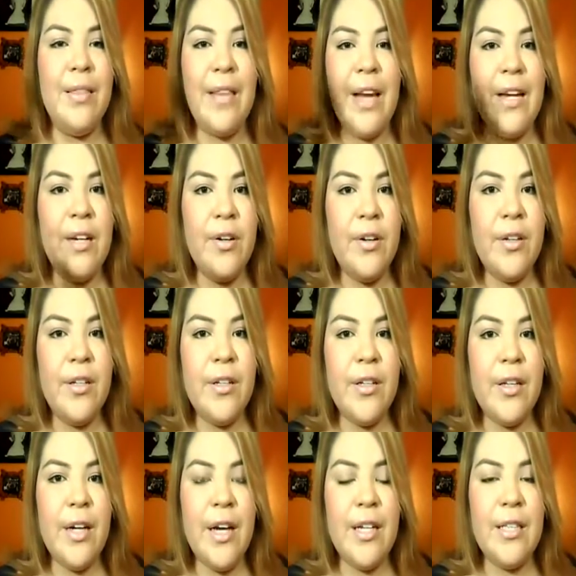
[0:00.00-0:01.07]
lighter
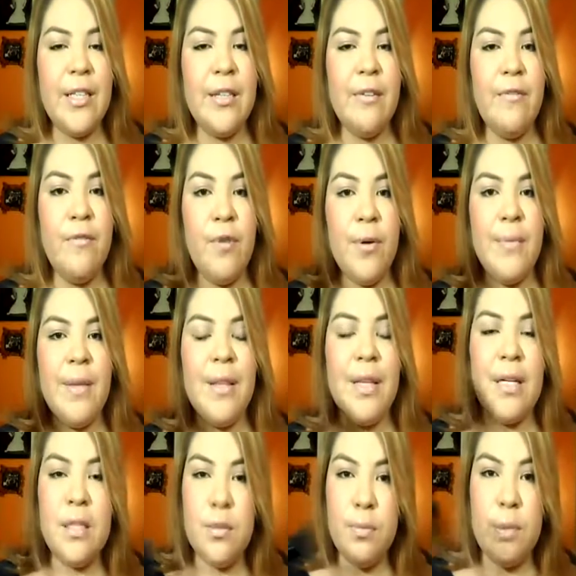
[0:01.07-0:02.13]
kinds of
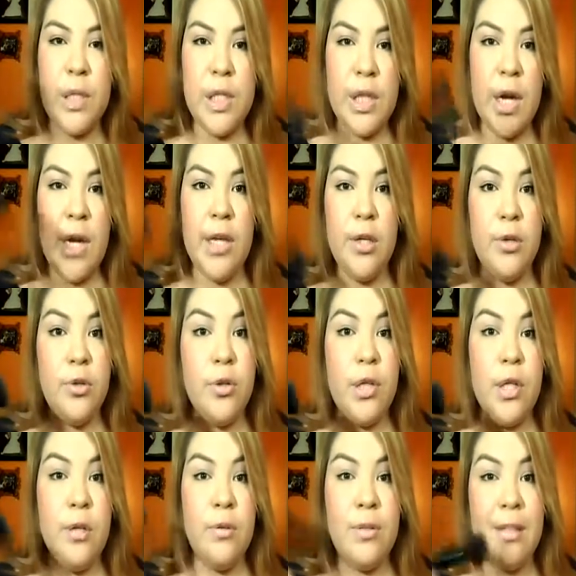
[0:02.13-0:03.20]
formulas, which I
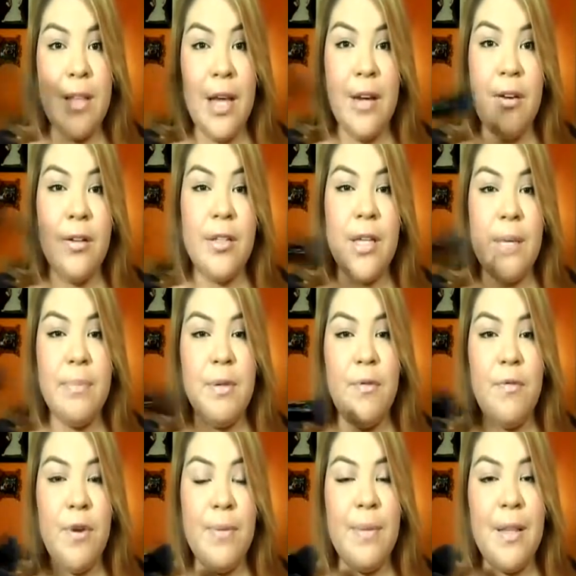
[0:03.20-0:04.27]
usually use lighter types
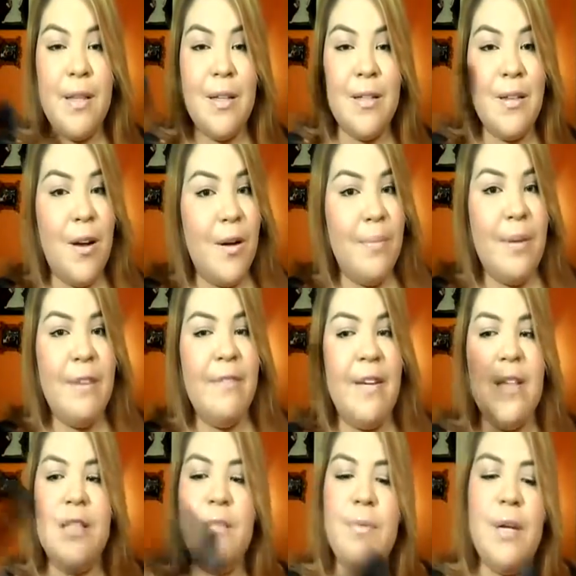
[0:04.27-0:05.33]
of formulas on my
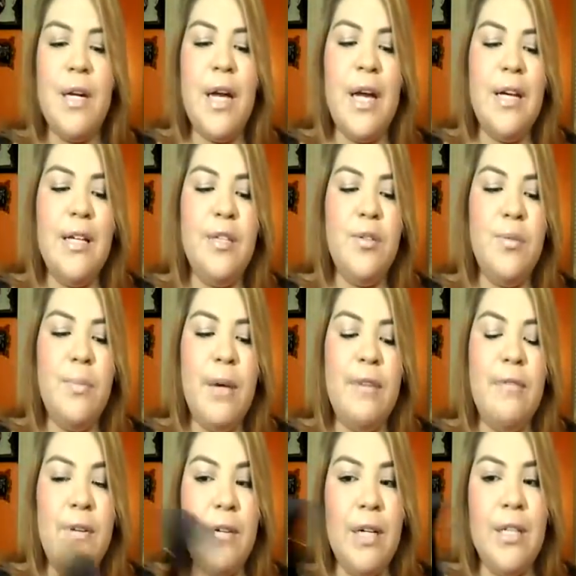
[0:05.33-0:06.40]
face when I do
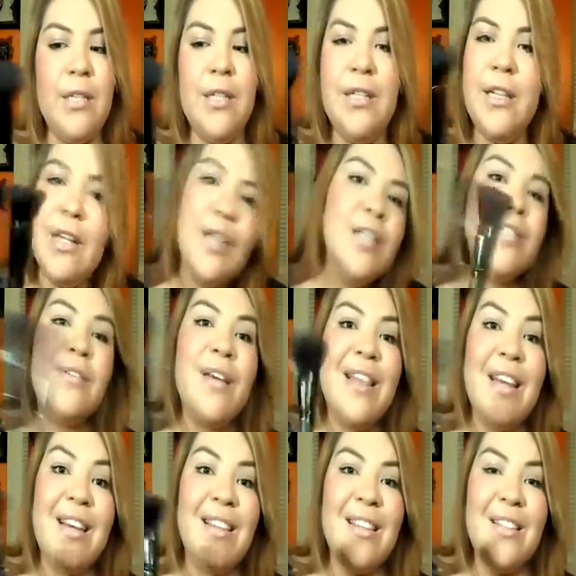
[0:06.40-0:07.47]
my foundation. So I
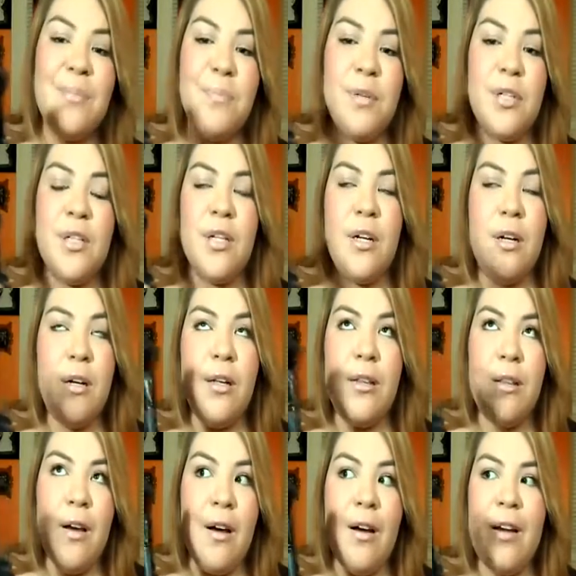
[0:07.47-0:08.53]
like this brush a
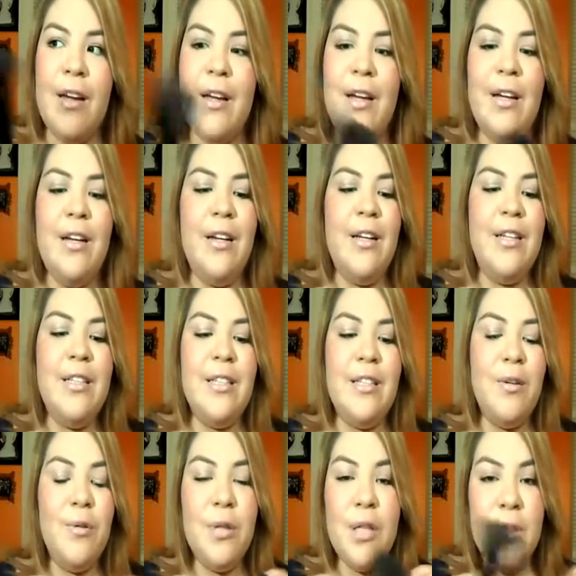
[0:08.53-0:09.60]
lot, and
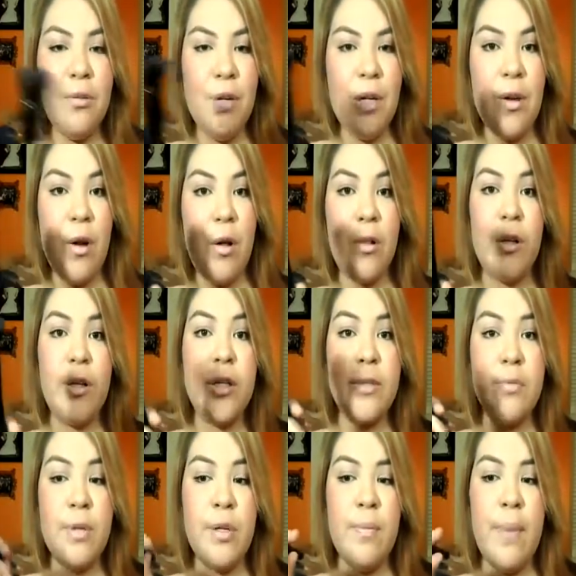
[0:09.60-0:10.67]
it's only
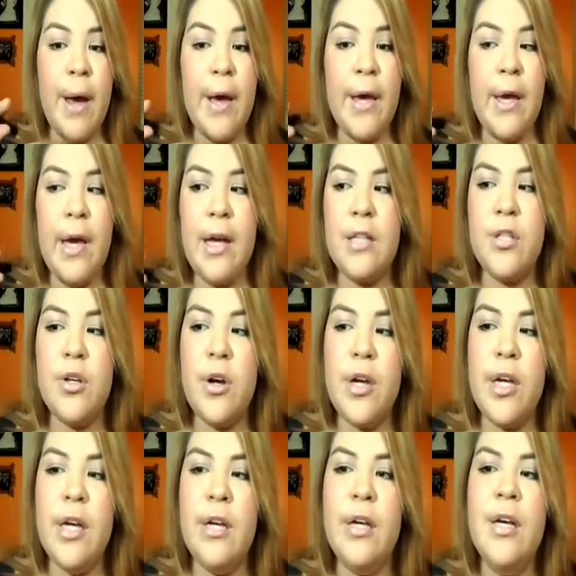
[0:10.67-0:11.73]
$3 when you buy it at
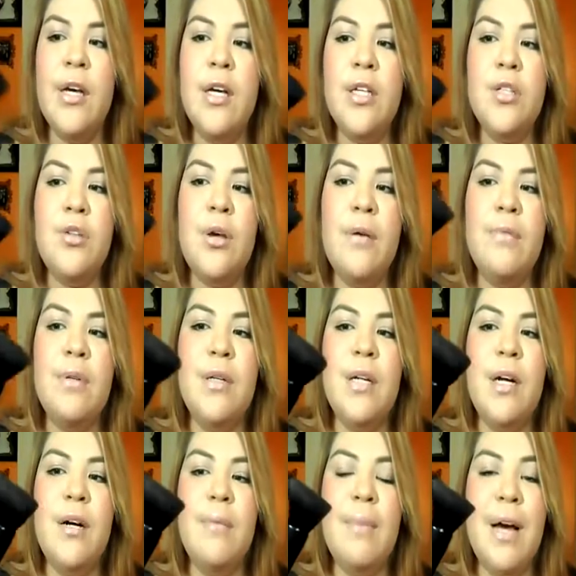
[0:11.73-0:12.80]
Target. So I
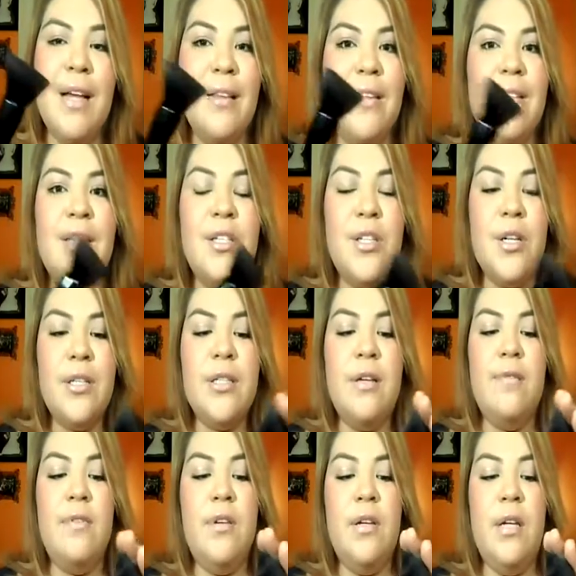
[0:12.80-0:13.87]
would highly
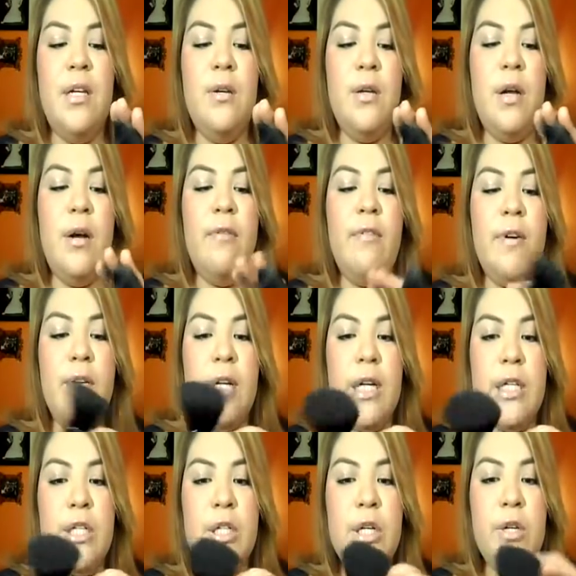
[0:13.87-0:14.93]
suggest, if you need a
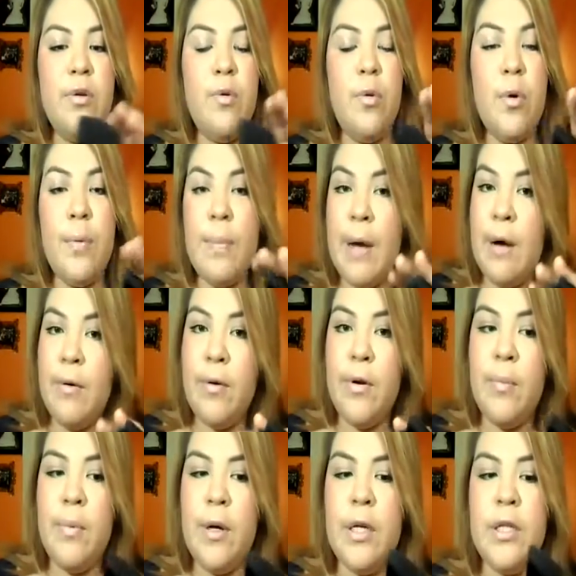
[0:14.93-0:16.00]
foundation or
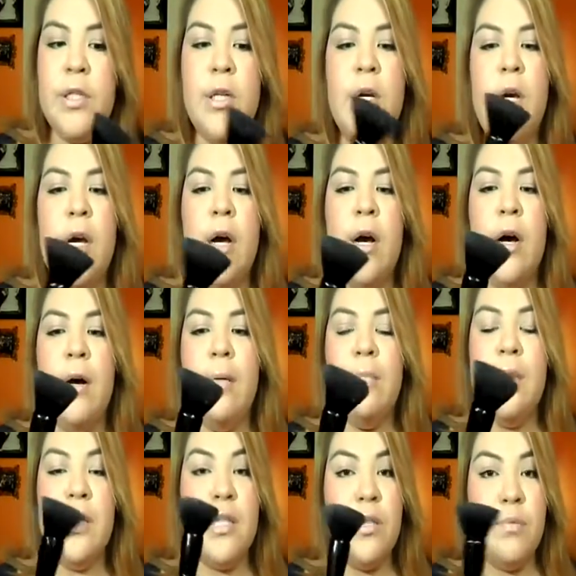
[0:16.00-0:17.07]
powder brush,
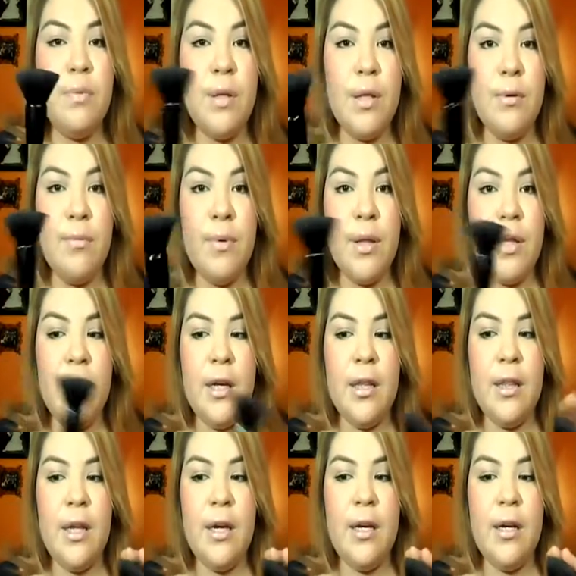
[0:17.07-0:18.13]
this is
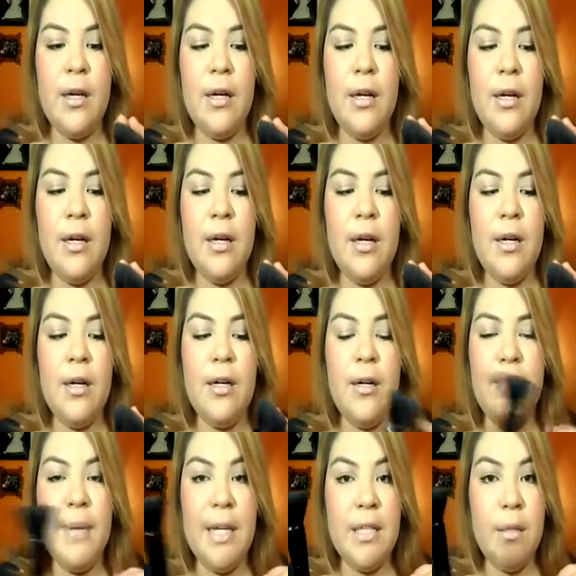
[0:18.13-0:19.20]
really like
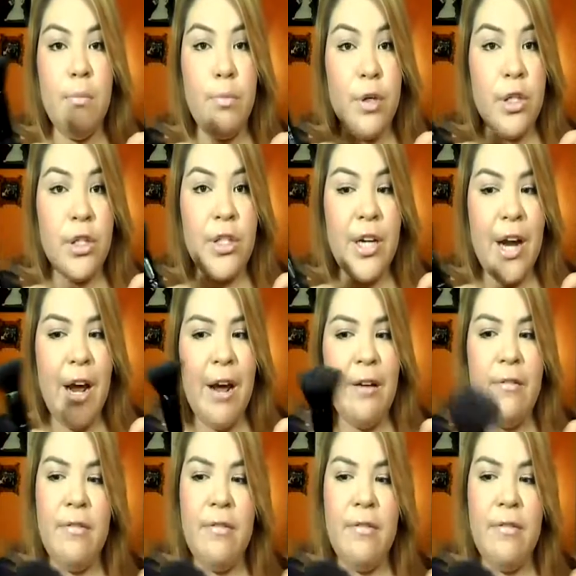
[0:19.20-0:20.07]
an amazing brush to